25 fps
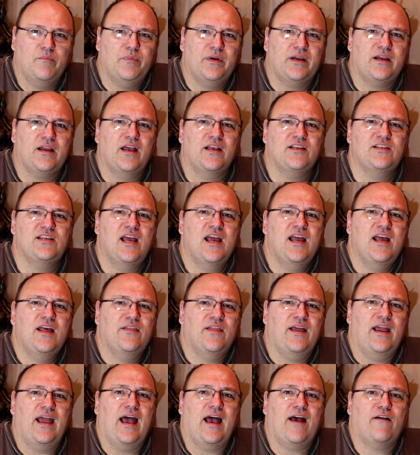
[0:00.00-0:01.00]
because
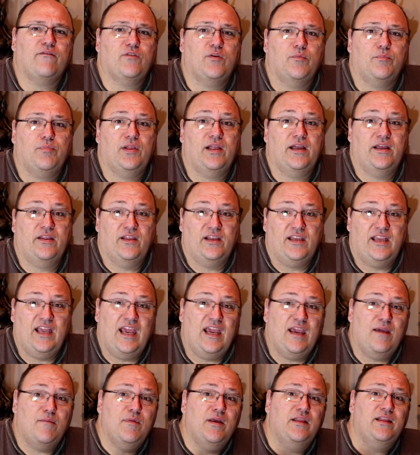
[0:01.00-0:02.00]
they have to play the
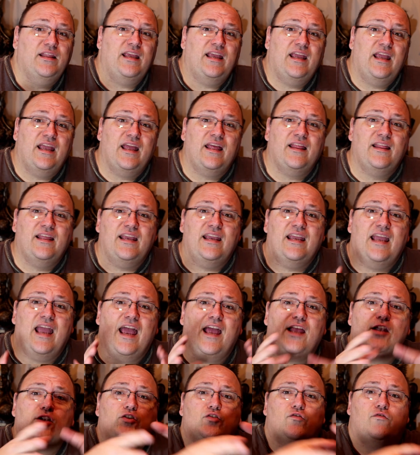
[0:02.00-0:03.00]
game, and the
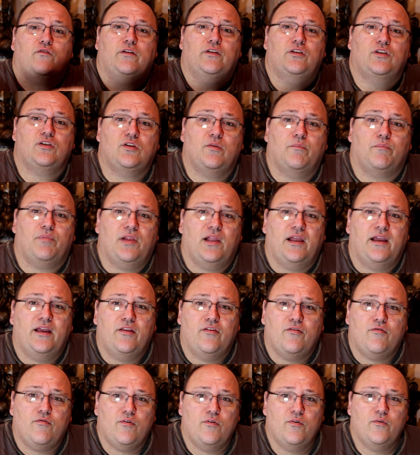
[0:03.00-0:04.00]
entrance to play
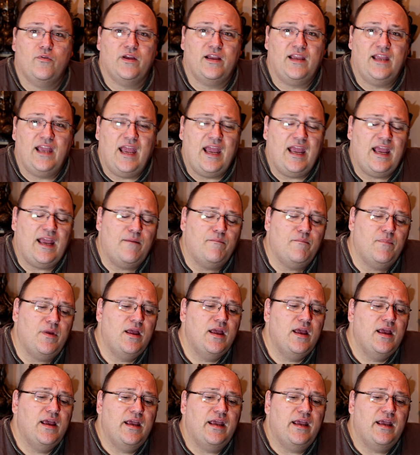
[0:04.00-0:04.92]
through the game